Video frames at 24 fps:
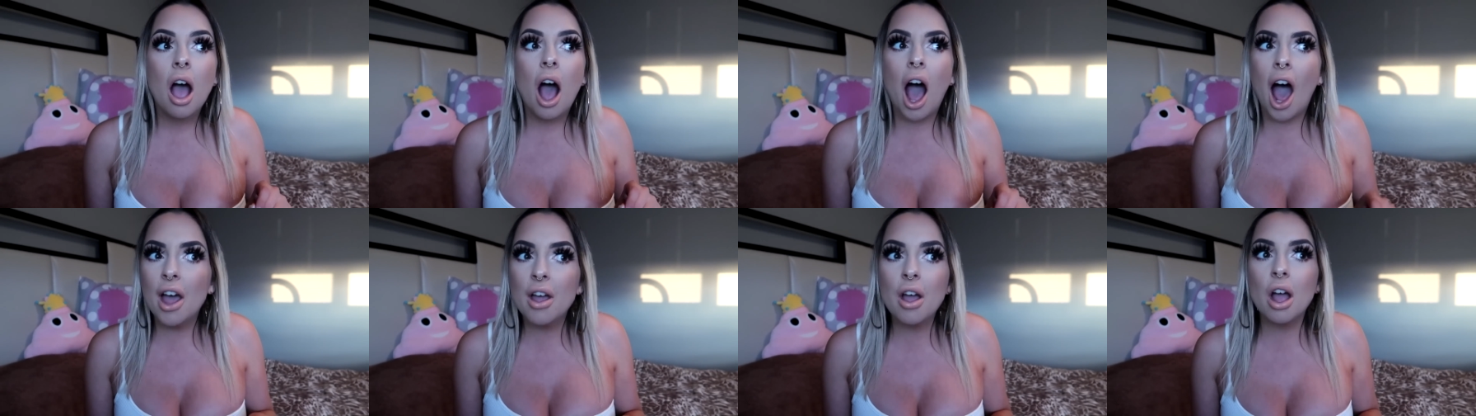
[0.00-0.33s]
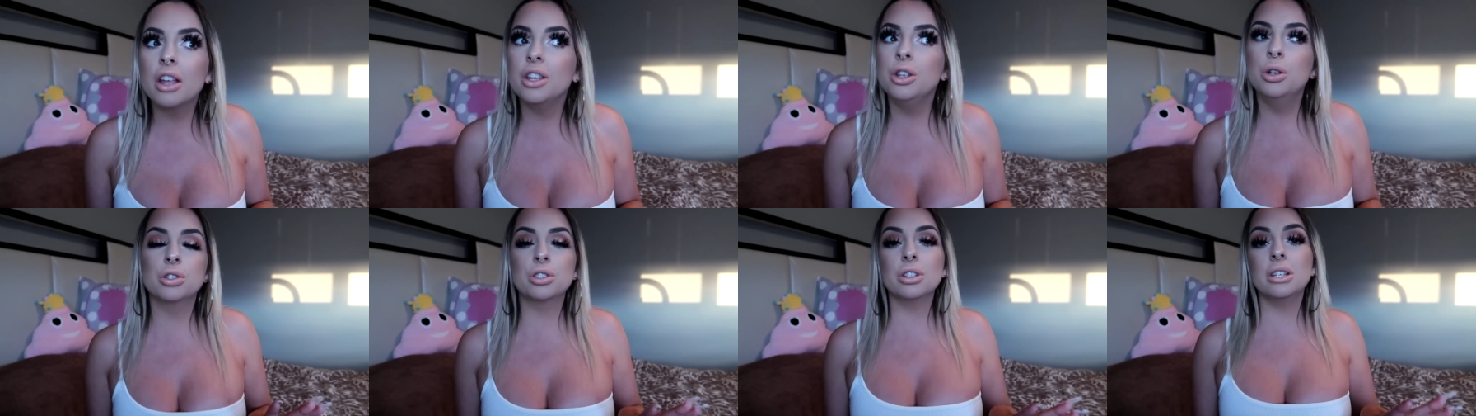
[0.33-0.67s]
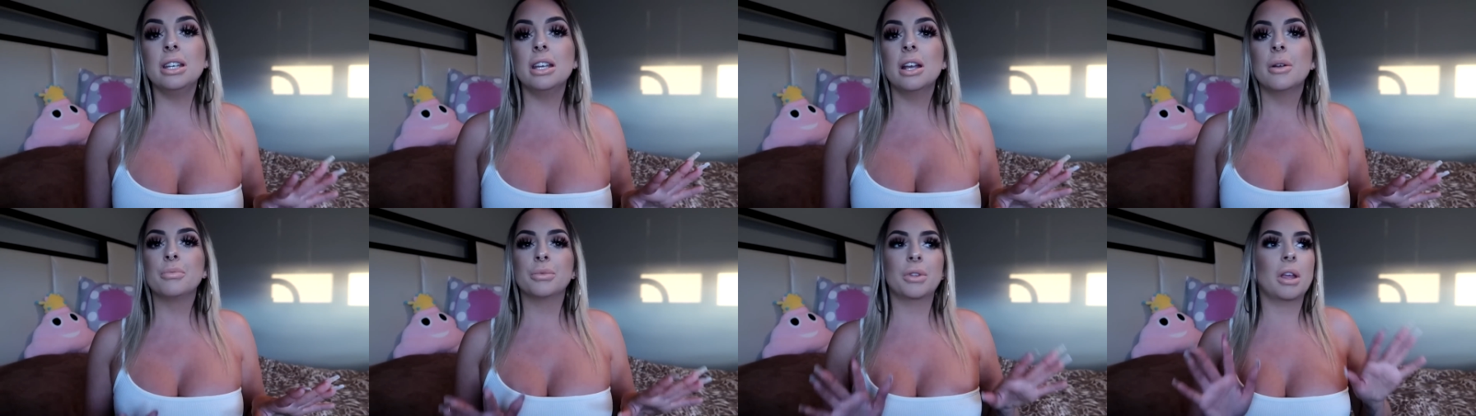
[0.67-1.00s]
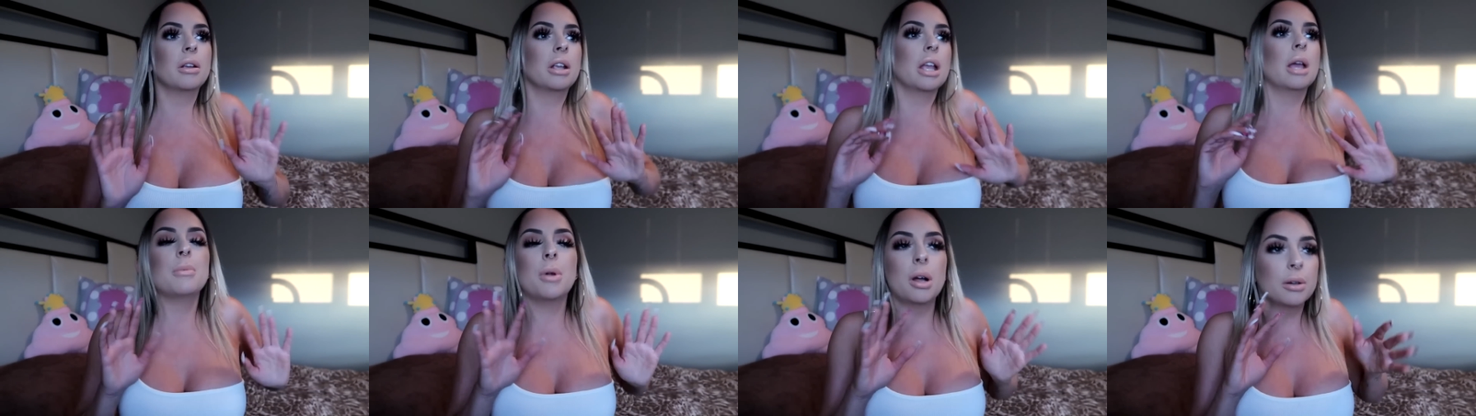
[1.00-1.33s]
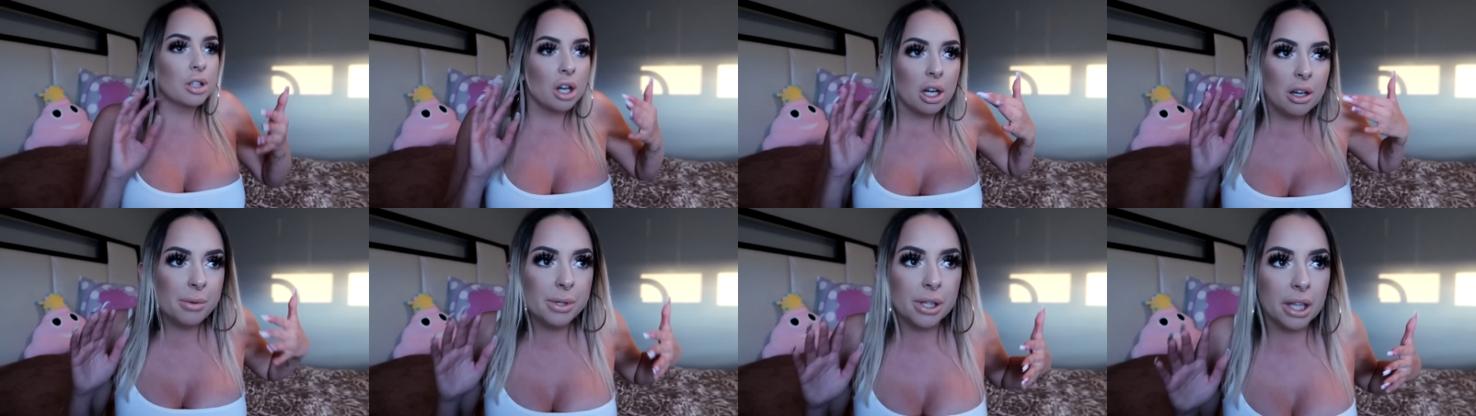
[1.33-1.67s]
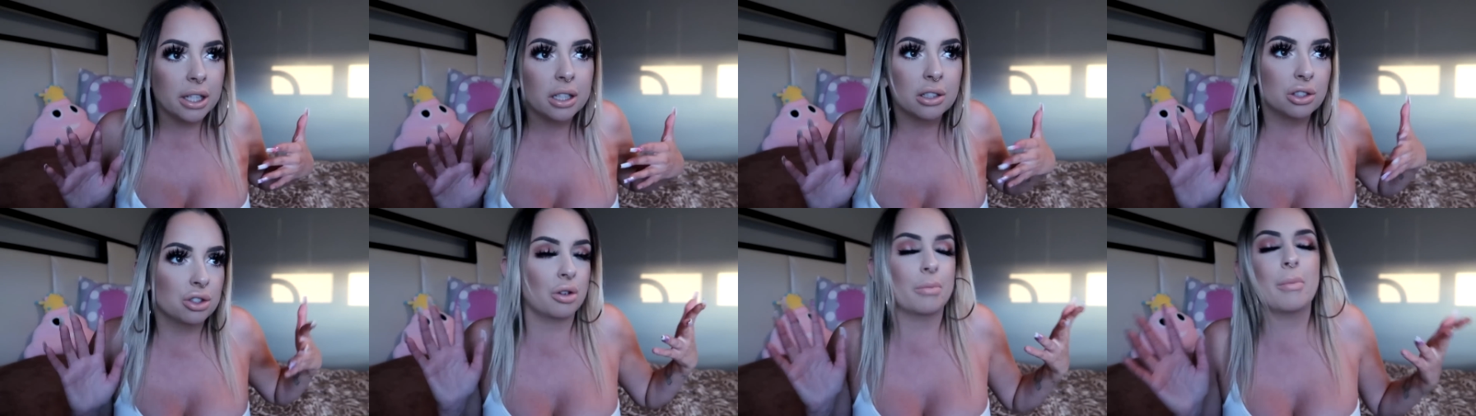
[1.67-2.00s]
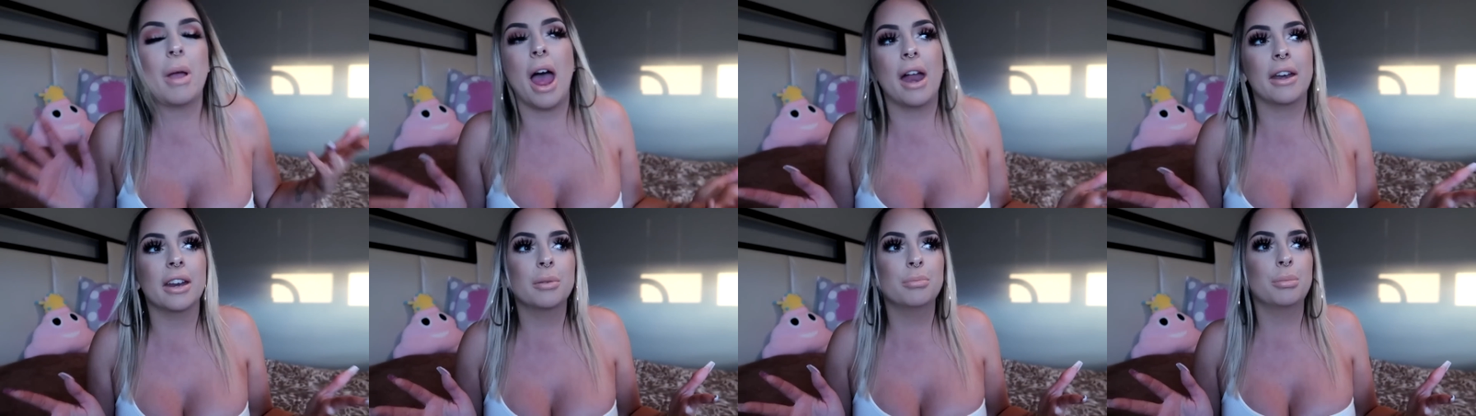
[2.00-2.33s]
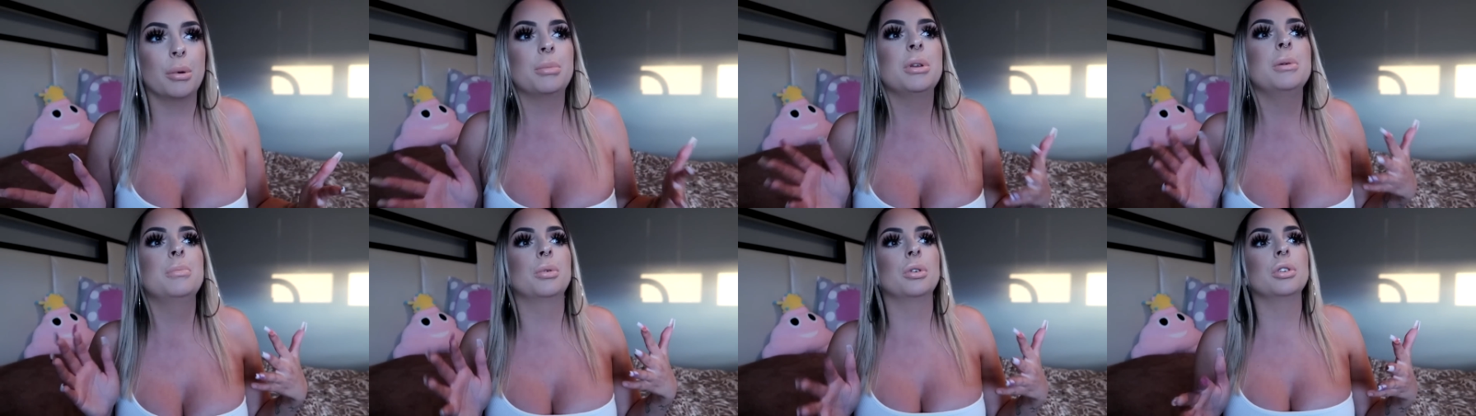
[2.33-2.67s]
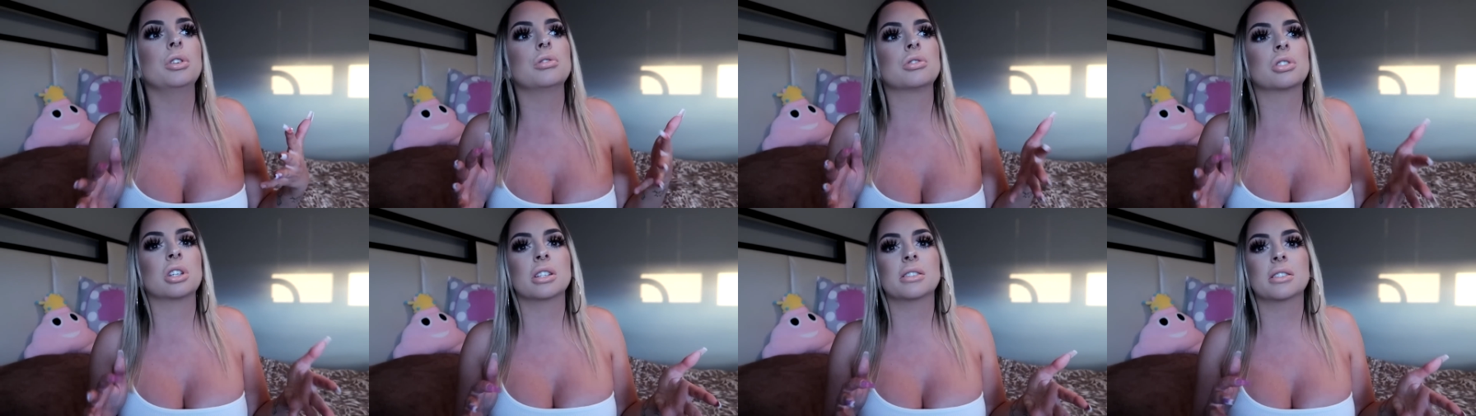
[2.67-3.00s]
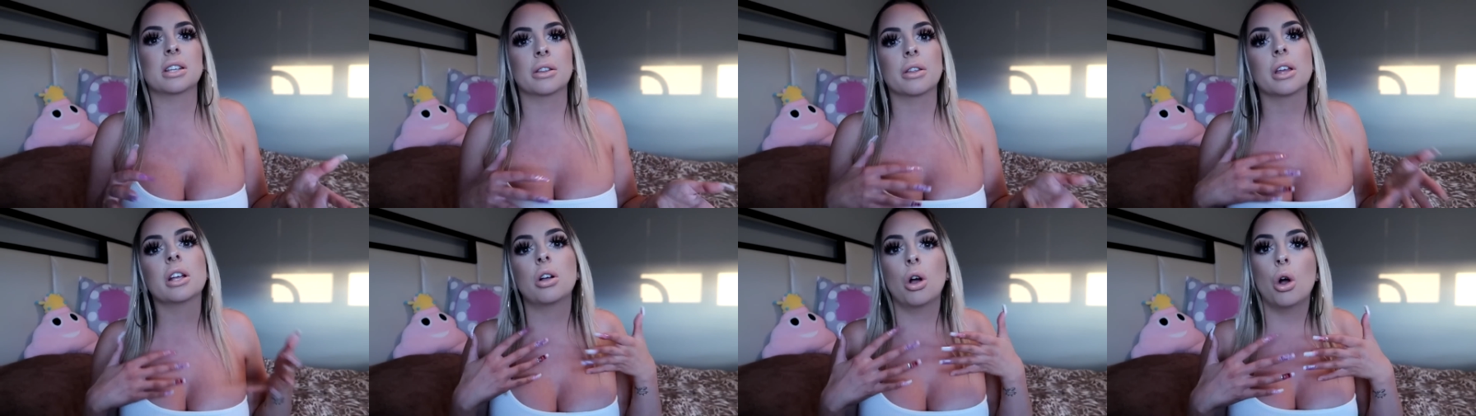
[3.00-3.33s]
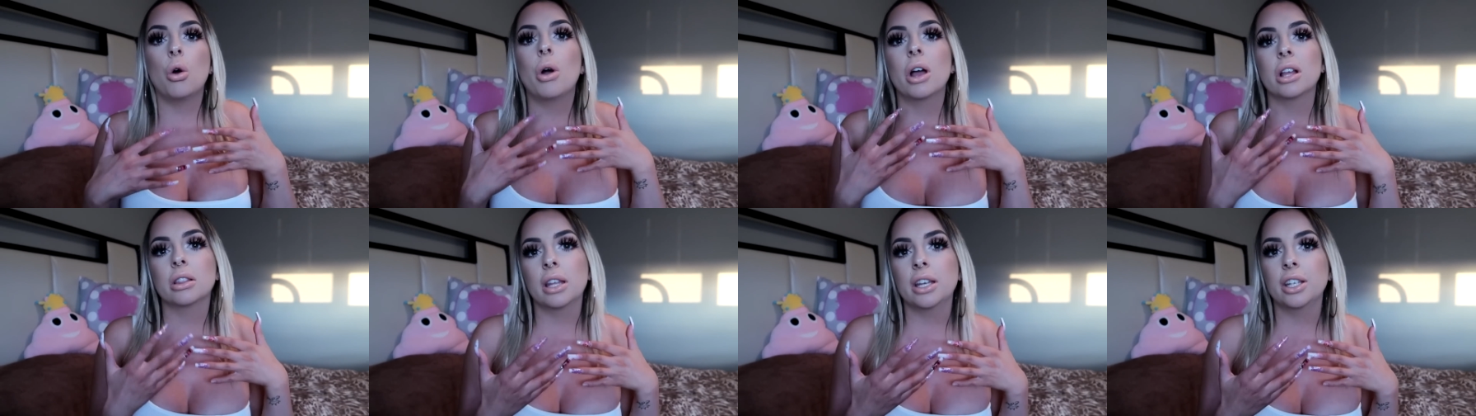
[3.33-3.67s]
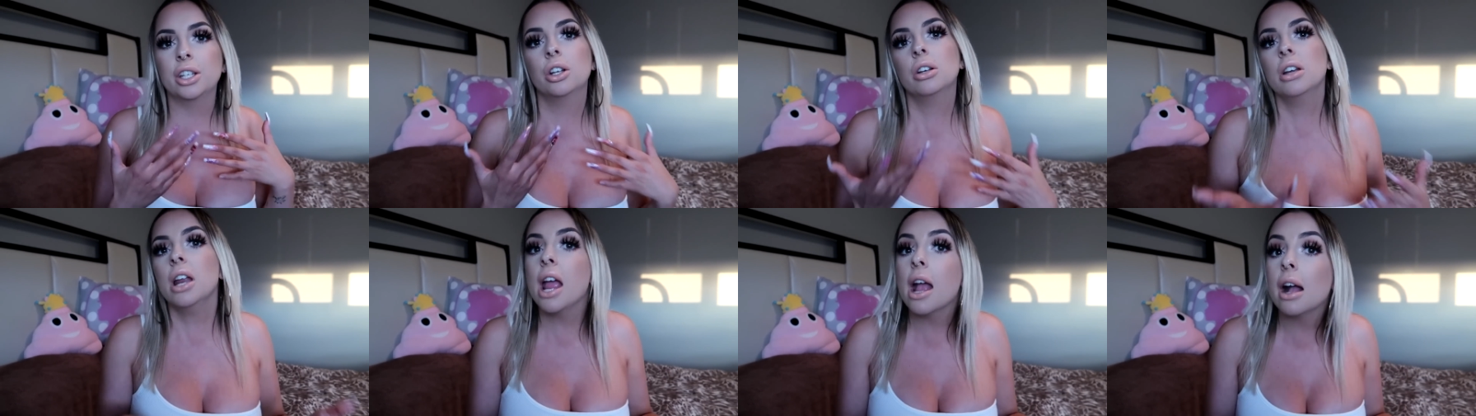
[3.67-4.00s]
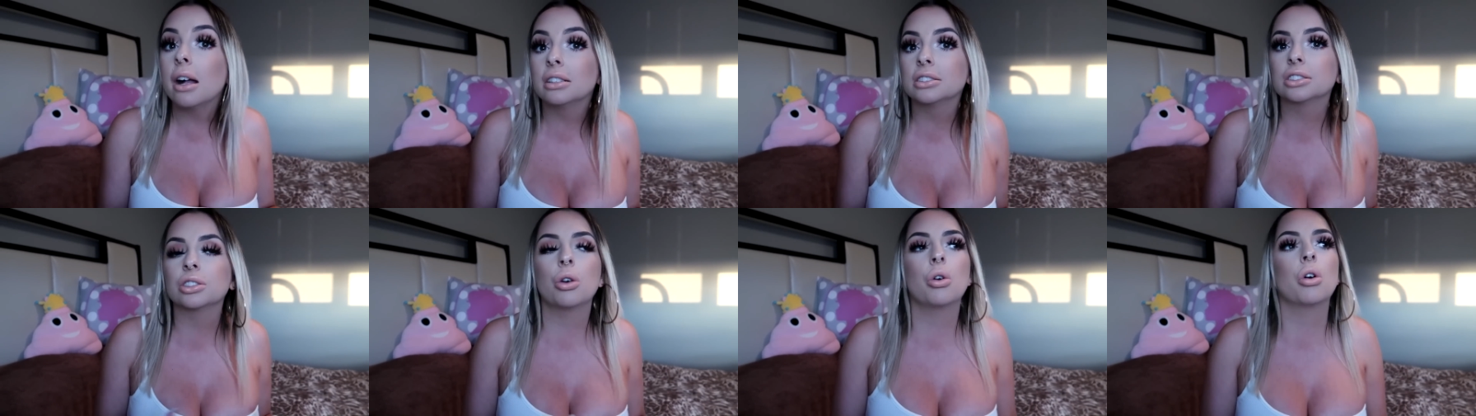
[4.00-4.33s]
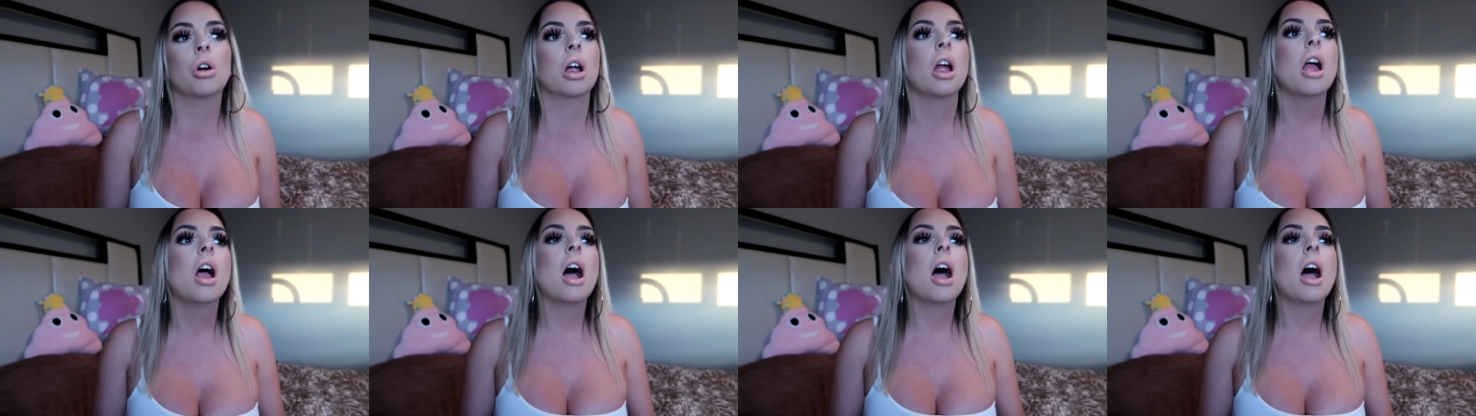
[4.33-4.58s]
I usually, okay, I'm not trying to be like dramatic, but people usually say like, oh, I like your nails or